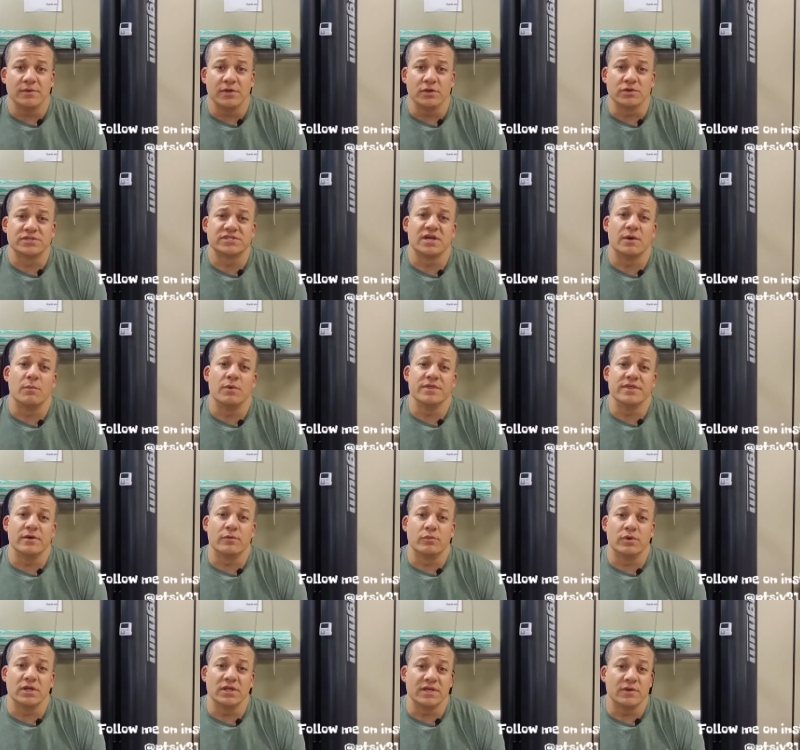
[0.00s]
someone that
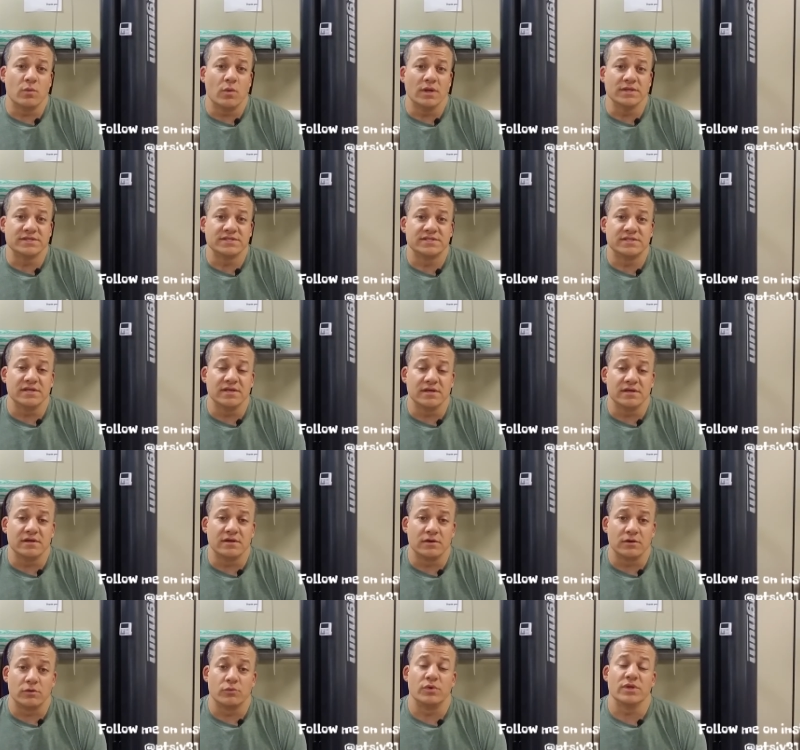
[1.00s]
really wants to
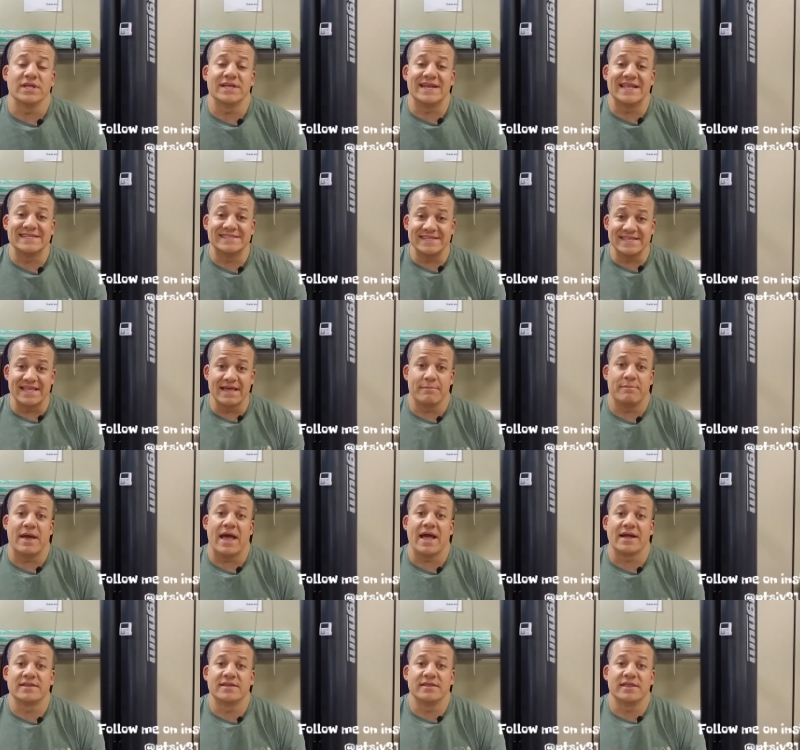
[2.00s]
or really needs to get
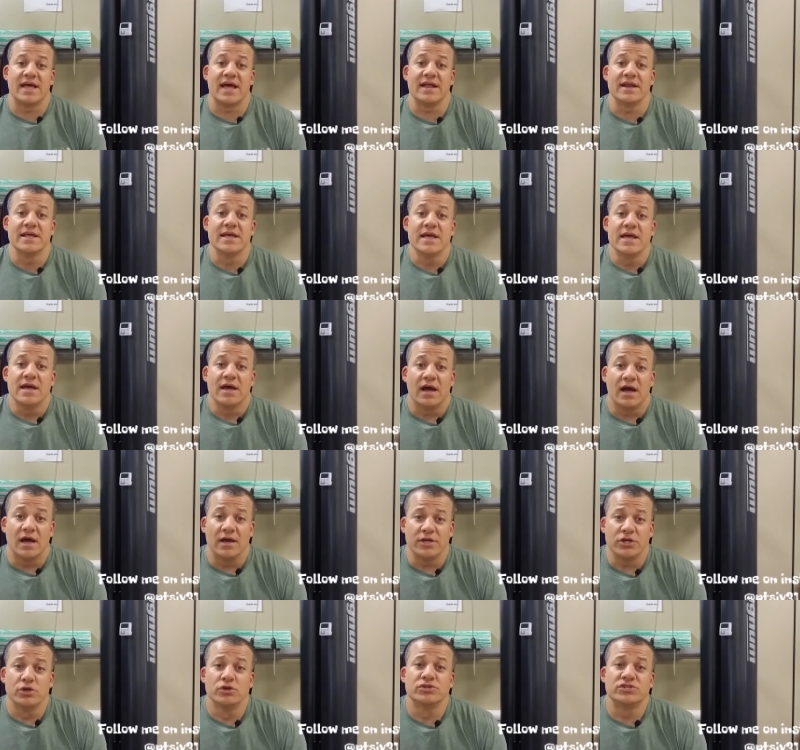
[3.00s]
back to that,
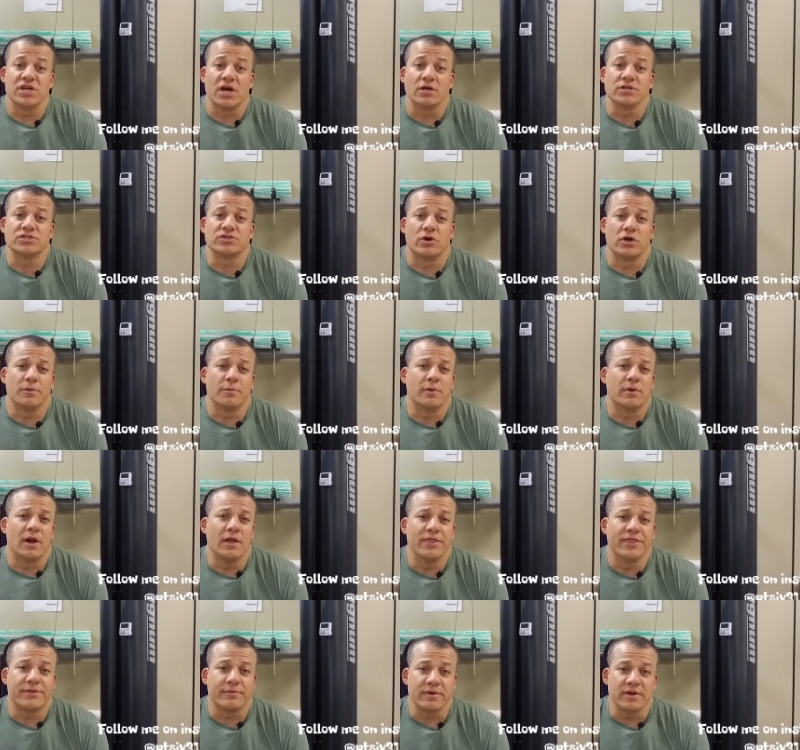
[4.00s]
usually I'll start them
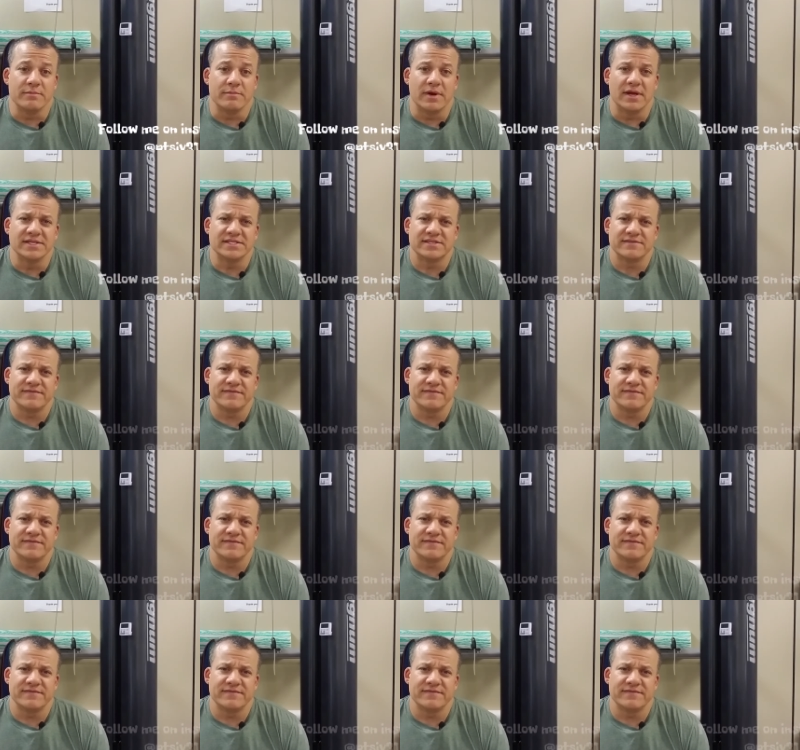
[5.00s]
around 3 months.